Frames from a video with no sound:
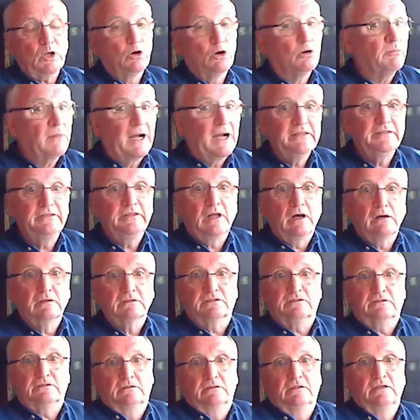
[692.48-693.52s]
or might
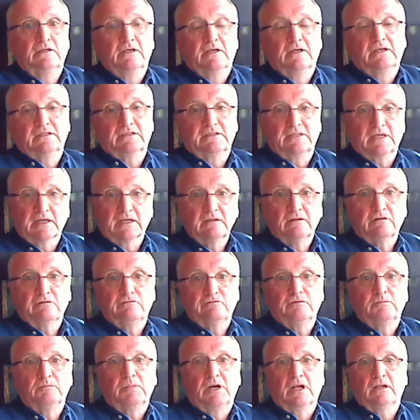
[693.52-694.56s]
not signal
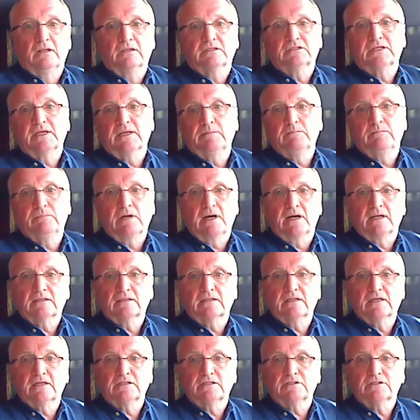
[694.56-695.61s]
for policy and
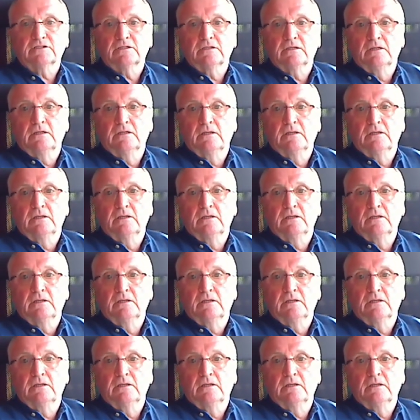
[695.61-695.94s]
practice.